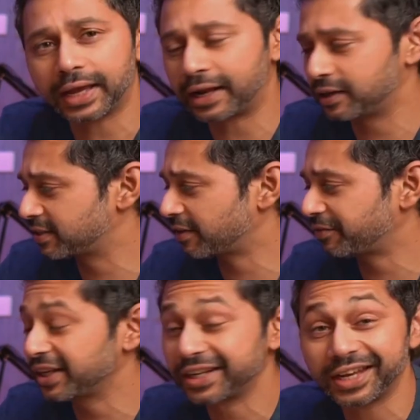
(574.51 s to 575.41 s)
and it's
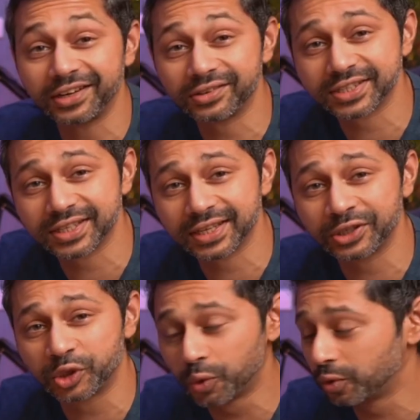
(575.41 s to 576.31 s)
definitely an
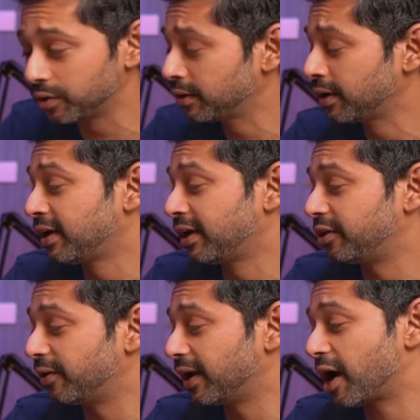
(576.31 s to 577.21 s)
interesting tool
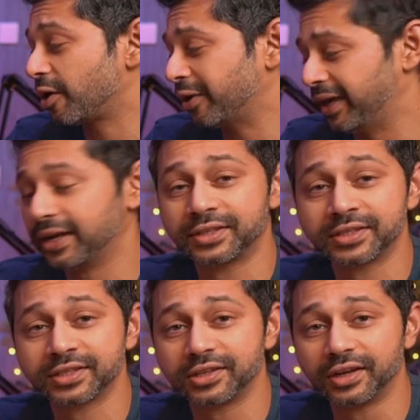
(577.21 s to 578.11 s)
to allow
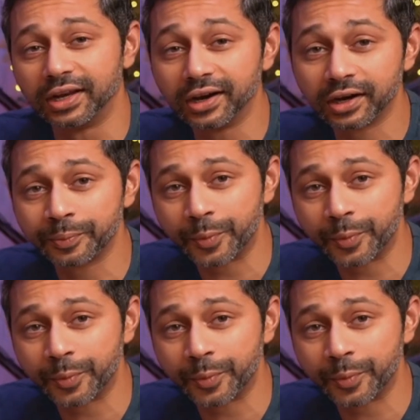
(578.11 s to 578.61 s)
kids to learn